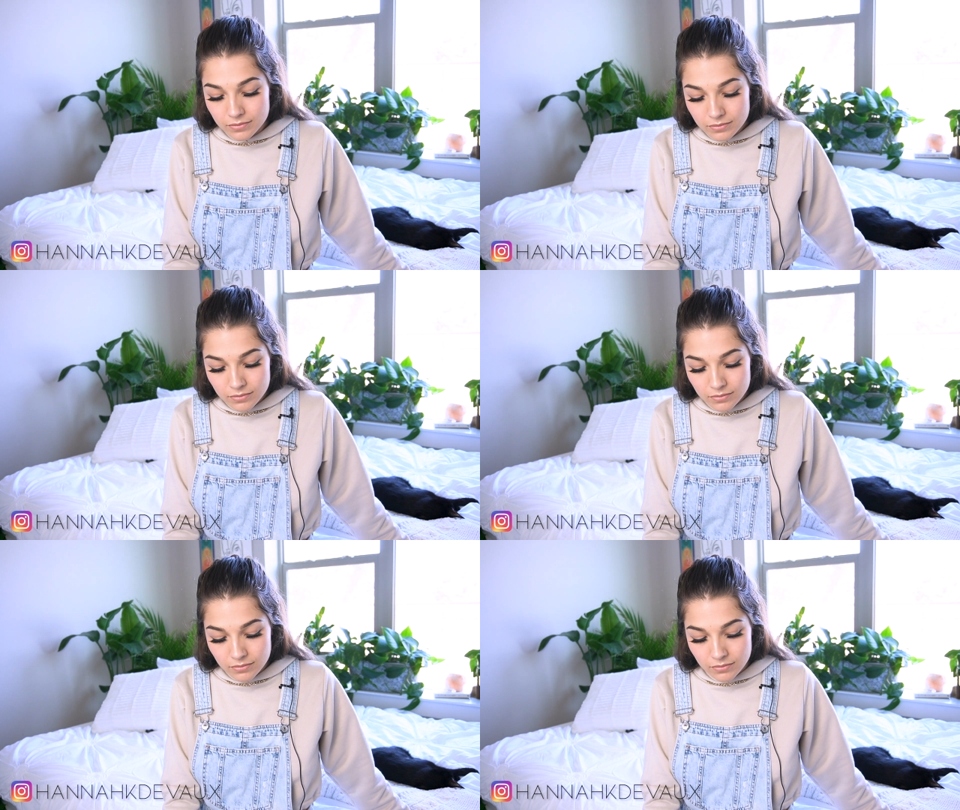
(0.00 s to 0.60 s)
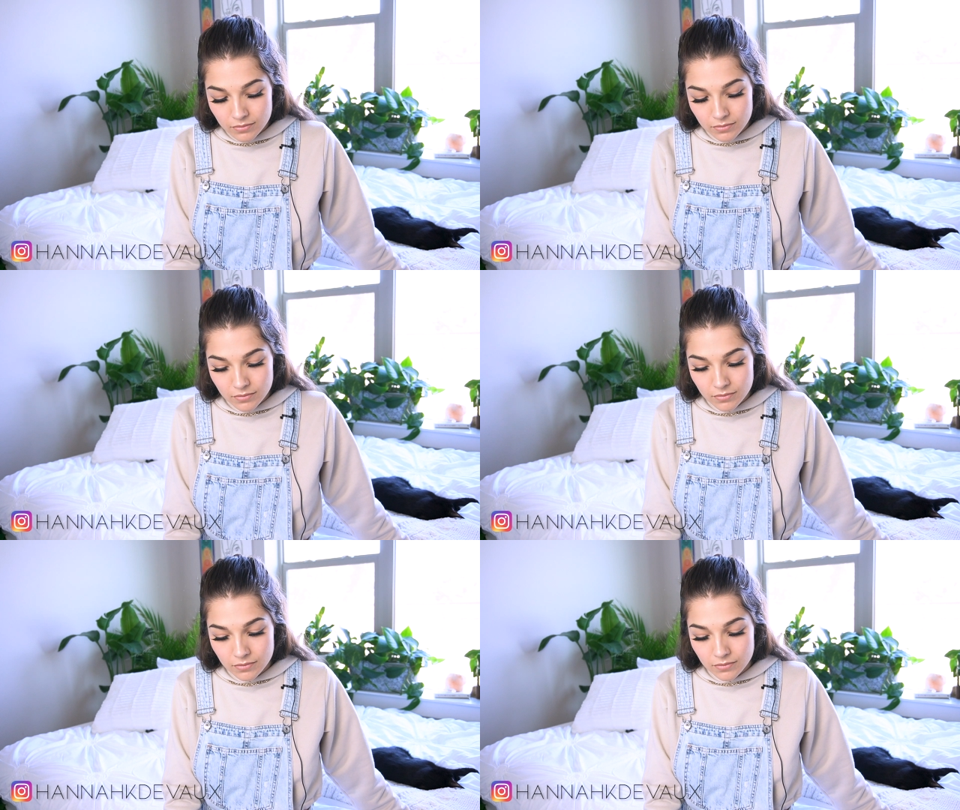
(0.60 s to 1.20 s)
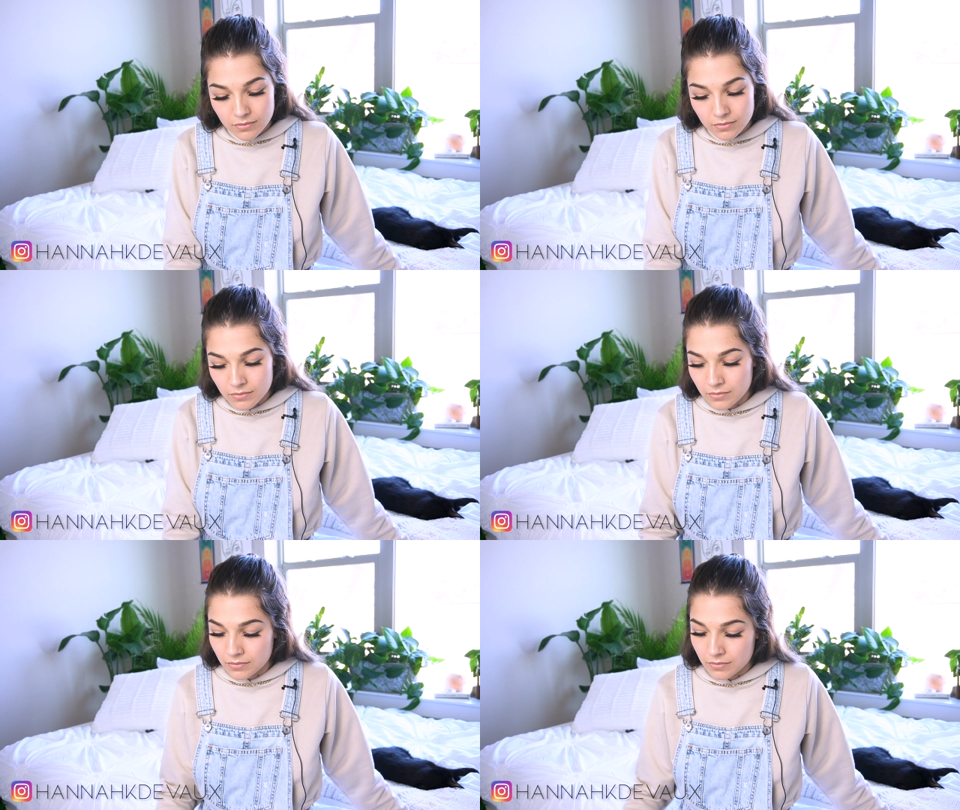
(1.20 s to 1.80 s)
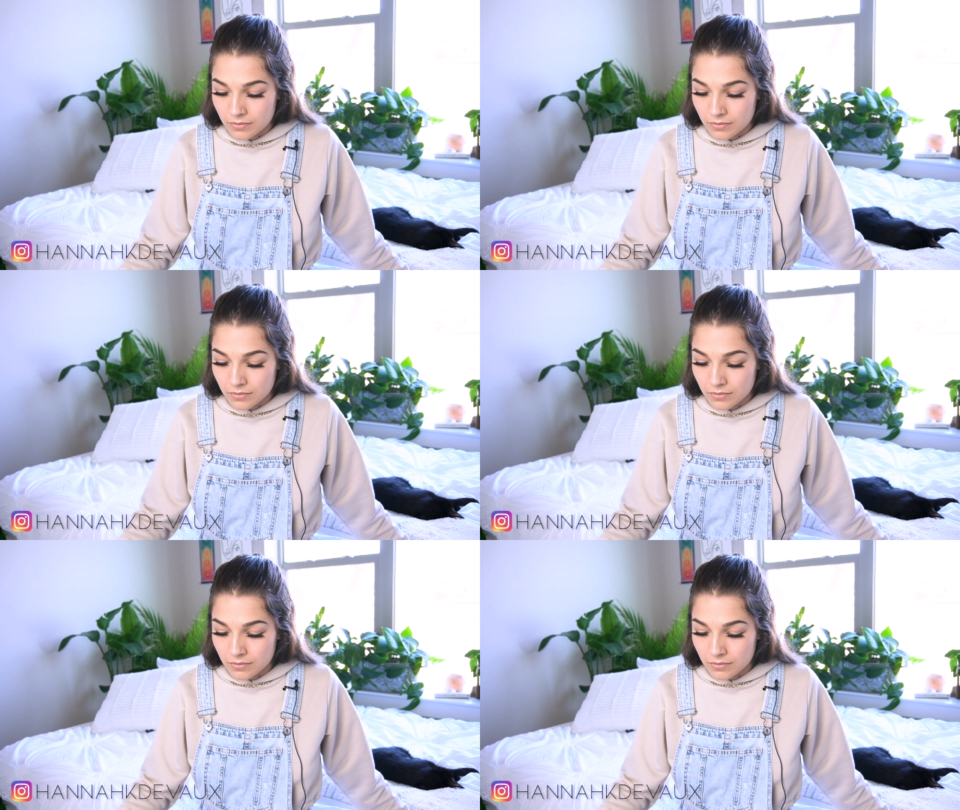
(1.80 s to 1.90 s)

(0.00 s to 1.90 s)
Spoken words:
(no one is talking)